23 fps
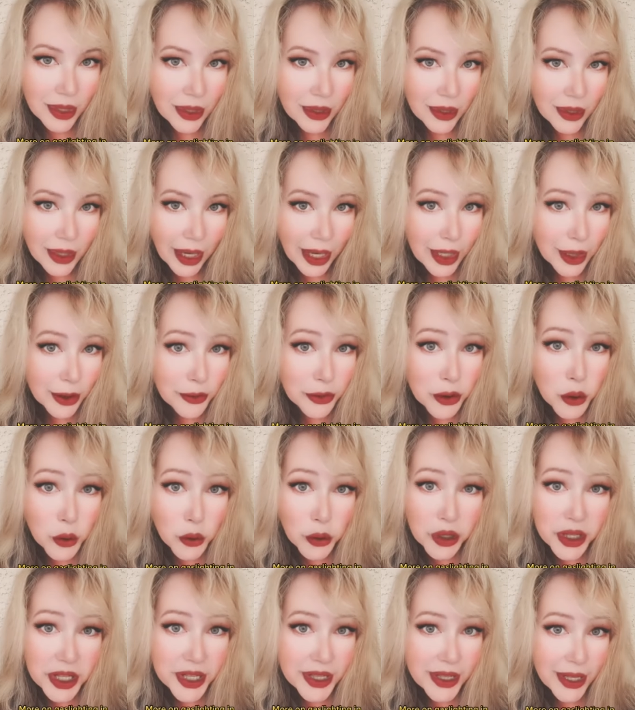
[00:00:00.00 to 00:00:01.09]
And of
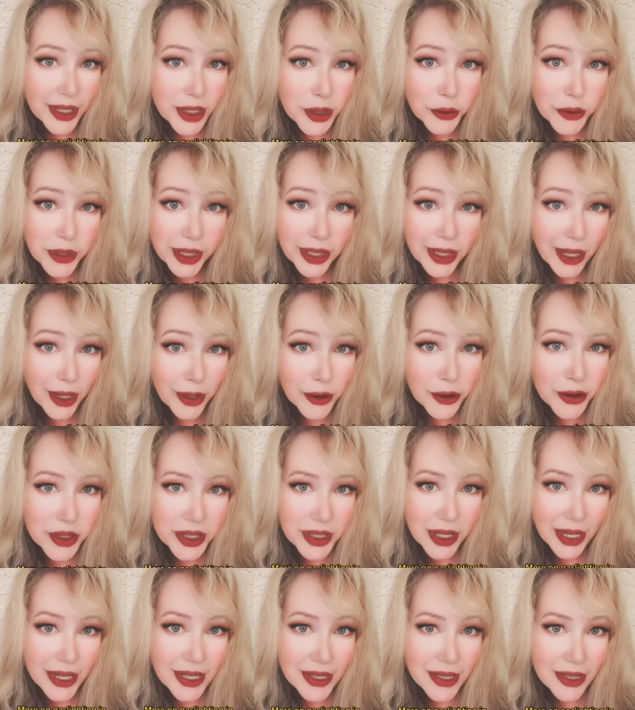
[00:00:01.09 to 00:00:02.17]
course, they treat others
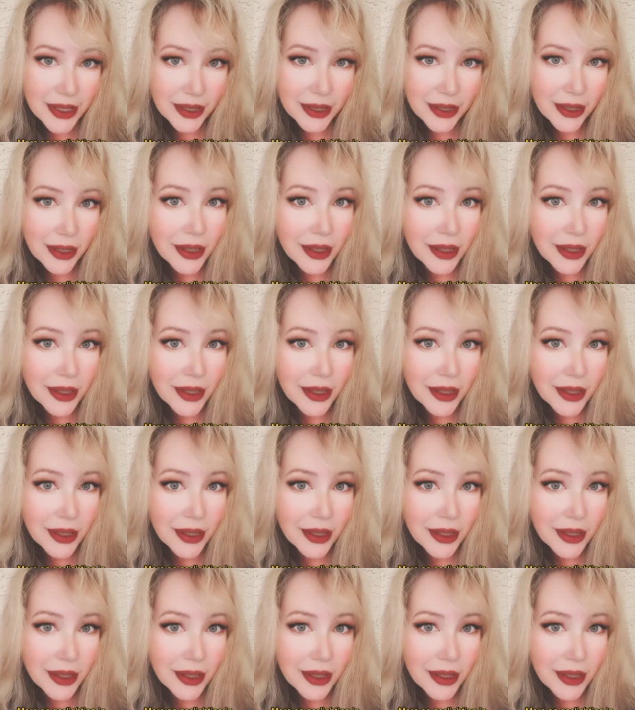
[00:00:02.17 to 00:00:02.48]
nicely.